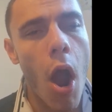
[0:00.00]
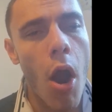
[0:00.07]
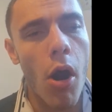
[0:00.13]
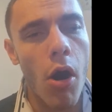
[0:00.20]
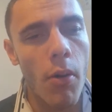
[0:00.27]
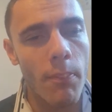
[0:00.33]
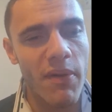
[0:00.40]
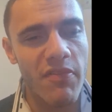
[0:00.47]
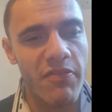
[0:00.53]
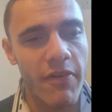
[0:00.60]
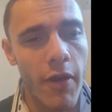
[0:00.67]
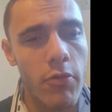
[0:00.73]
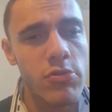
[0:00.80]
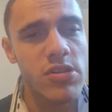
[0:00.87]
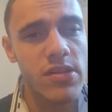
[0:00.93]
our
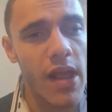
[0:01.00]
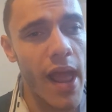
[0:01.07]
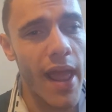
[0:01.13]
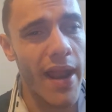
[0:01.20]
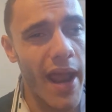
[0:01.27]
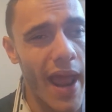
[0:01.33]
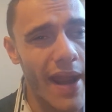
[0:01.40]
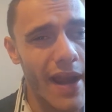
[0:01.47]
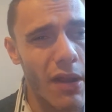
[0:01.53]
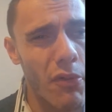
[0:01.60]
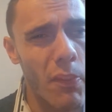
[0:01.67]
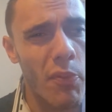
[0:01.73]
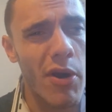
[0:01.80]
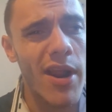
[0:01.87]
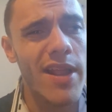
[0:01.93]
midfield, and they
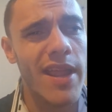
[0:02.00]
were